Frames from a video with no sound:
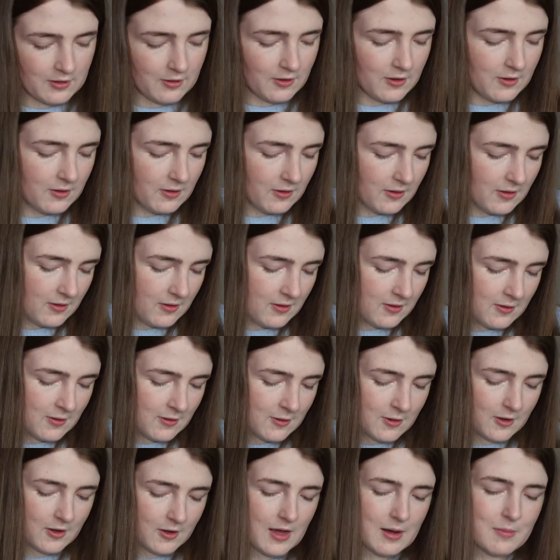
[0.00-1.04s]

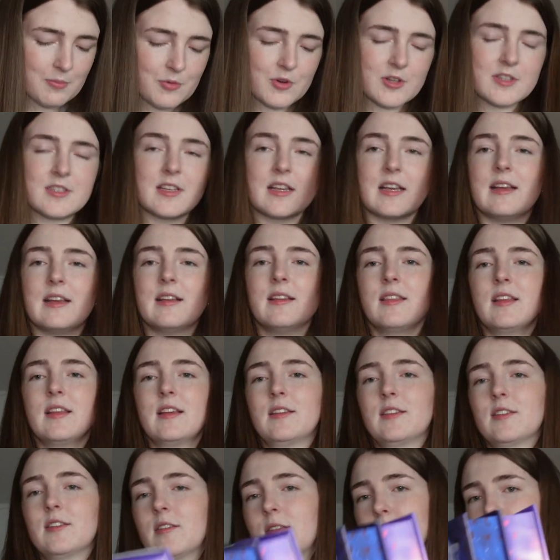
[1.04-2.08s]
look how pretty
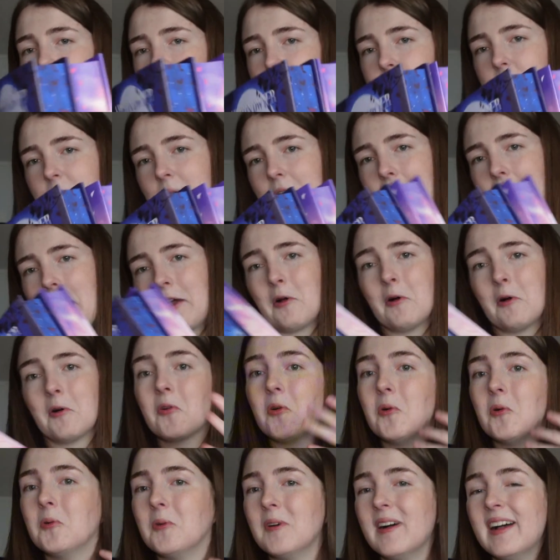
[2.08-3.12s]
these, oh, my hair got
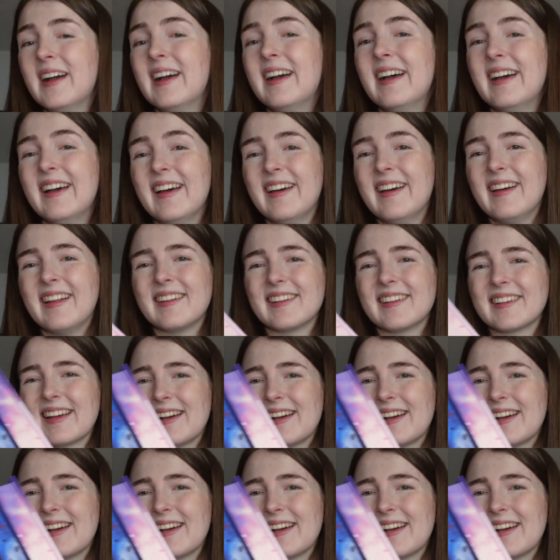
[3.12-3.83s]
caught. Look